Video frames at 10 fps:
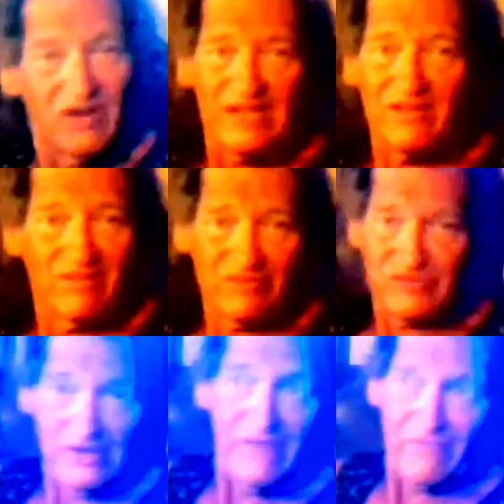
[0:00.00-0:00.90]
that other
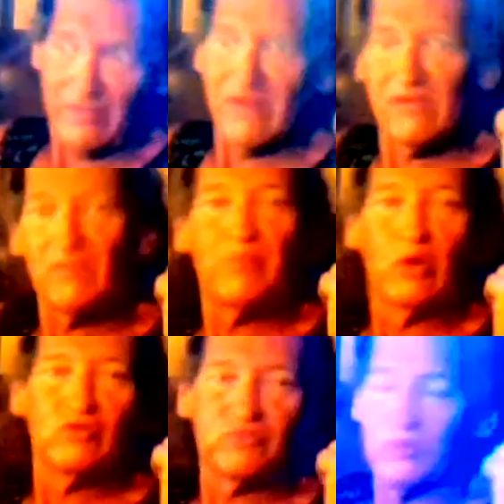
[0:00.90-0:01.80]
stuff, you know,
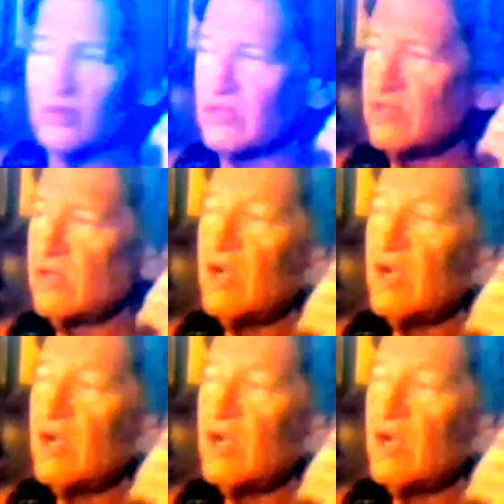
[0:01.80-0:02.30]
bones broken.